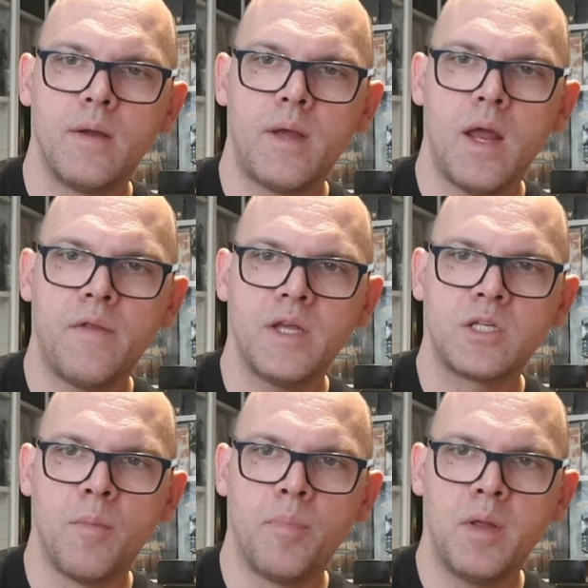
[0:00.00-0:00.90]
Again, I think it's
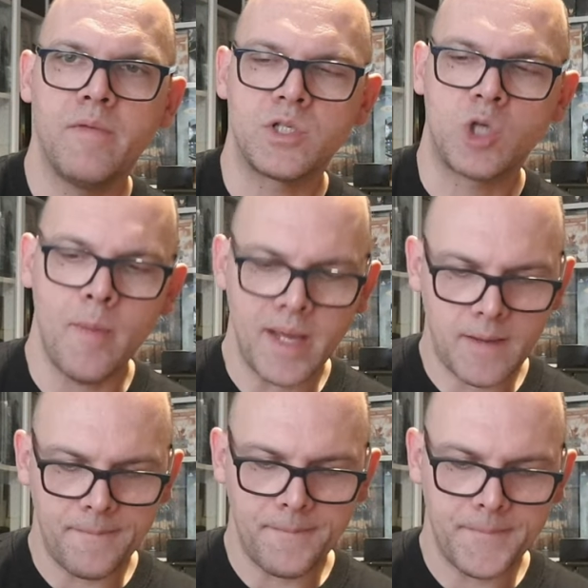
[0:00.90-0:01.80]
complete with its
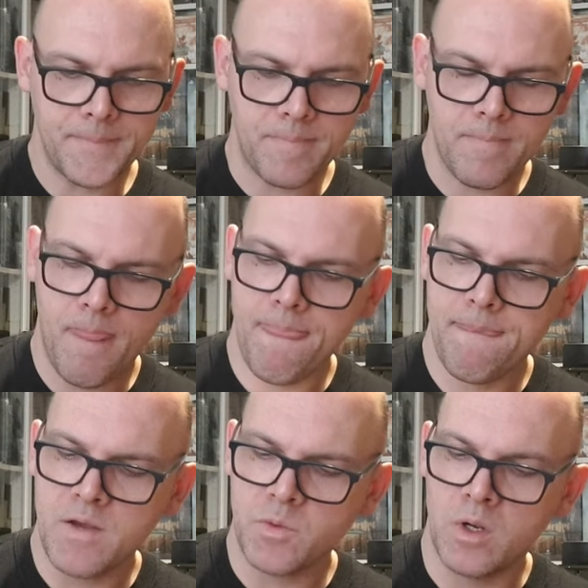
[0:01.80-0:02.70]
comic.
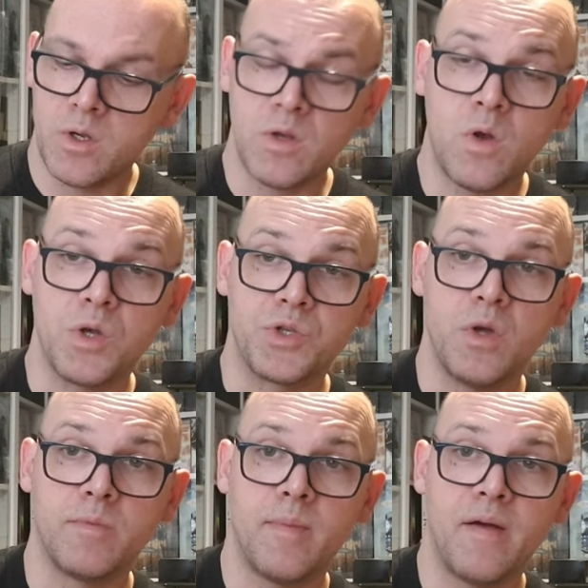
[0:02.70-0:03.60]
This one could cost
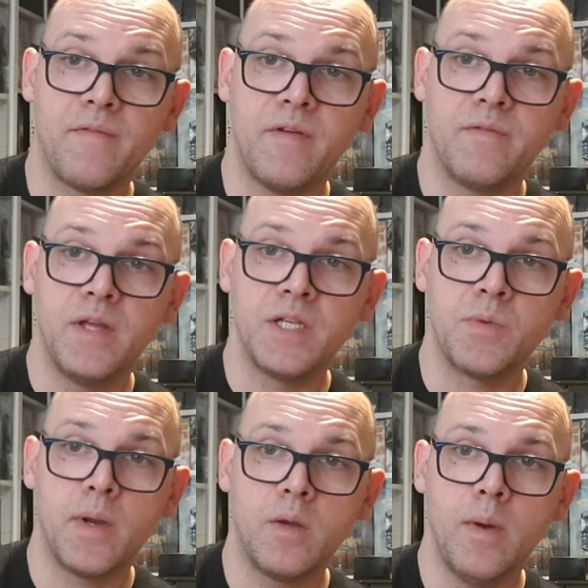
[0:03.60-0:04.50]
you up to about
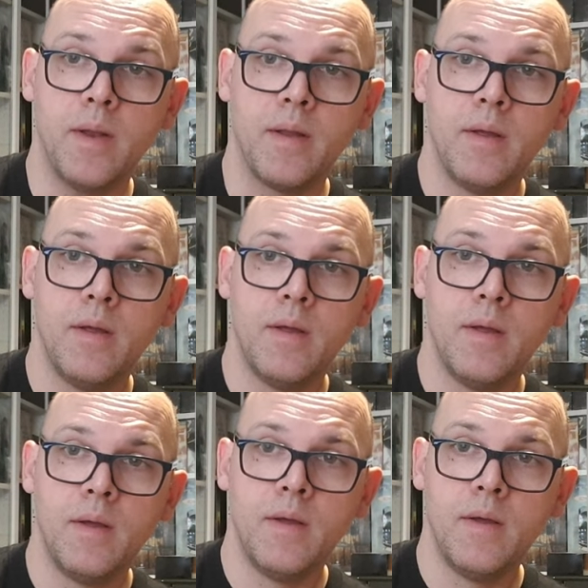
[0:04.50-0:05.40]
15-20 quid.
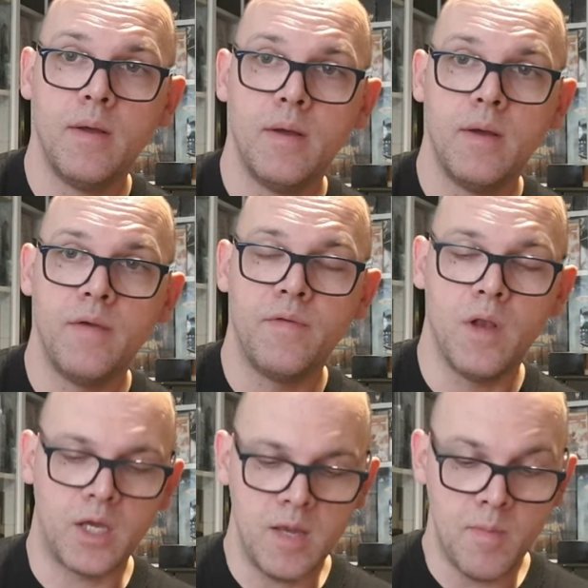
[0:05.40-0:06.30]
If
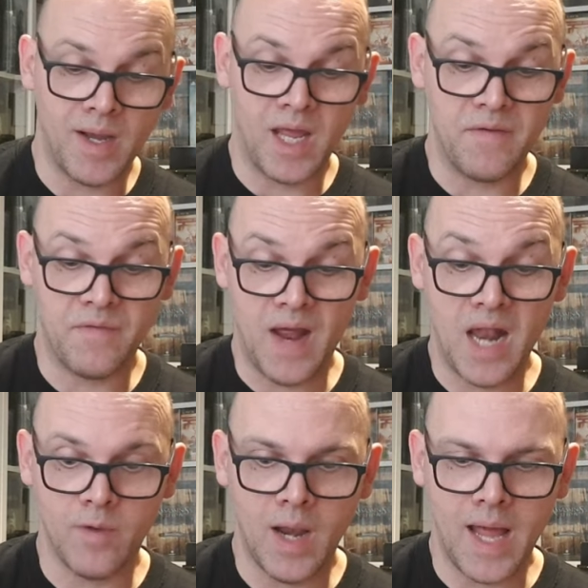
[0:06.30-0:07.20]
you're lucky, you might get it for a
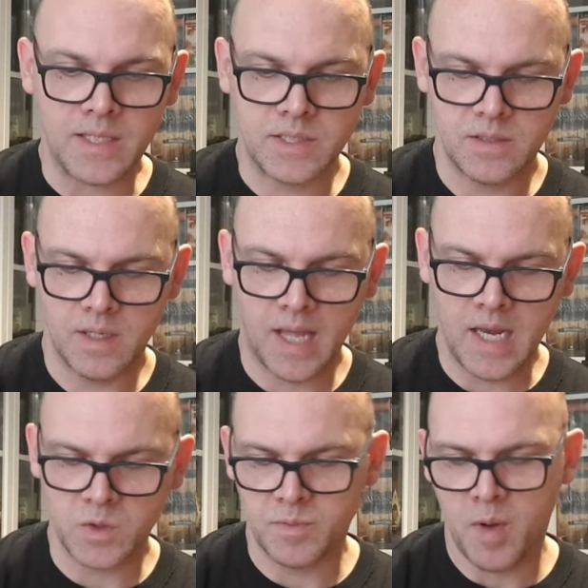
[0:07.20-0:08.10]
hell of a lot less. Again,
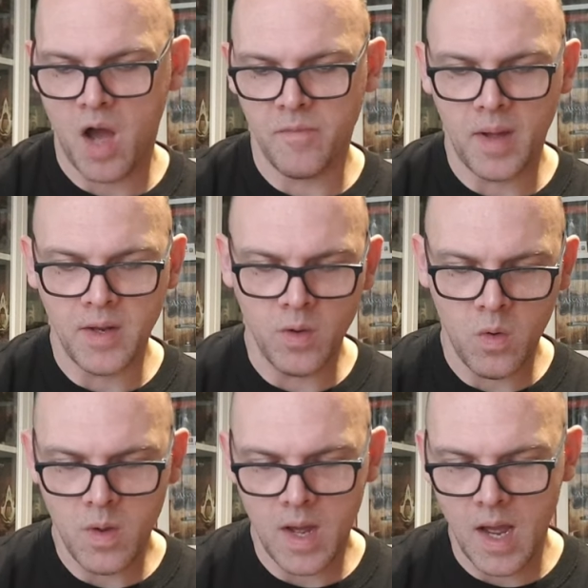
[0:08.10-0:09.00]
this was part of a
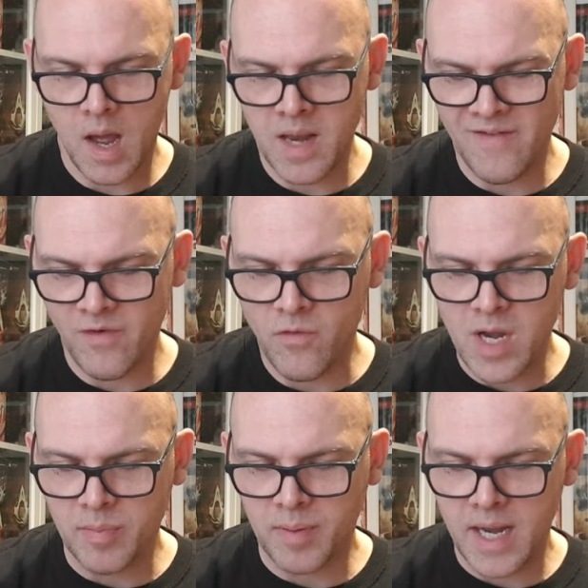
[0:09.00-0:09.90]
bundle. Never
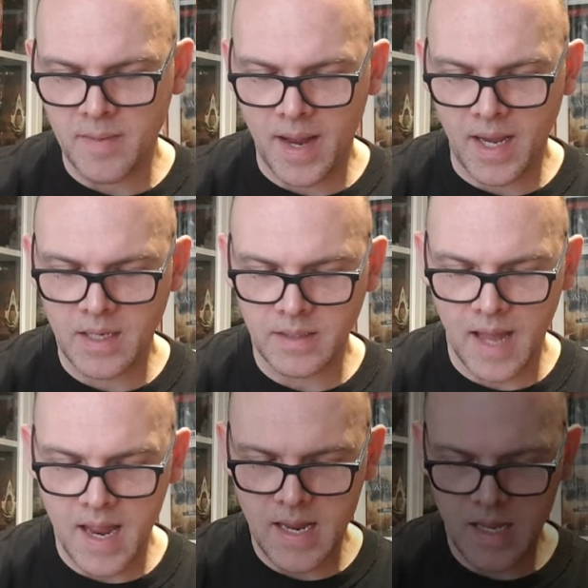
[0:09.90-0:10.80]
really played it back in the
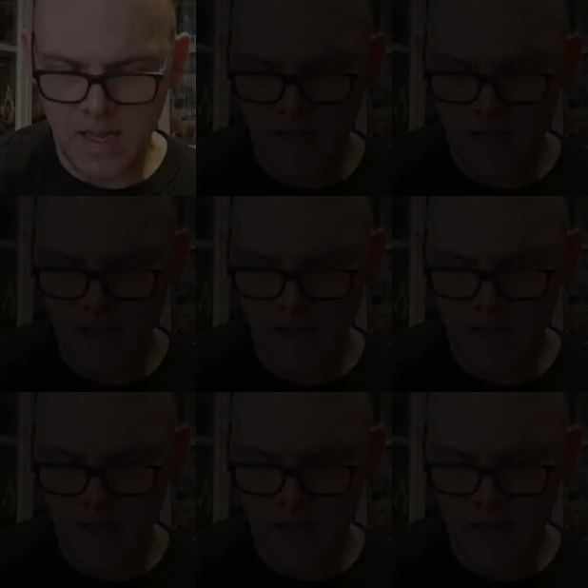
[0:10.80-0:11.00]
day.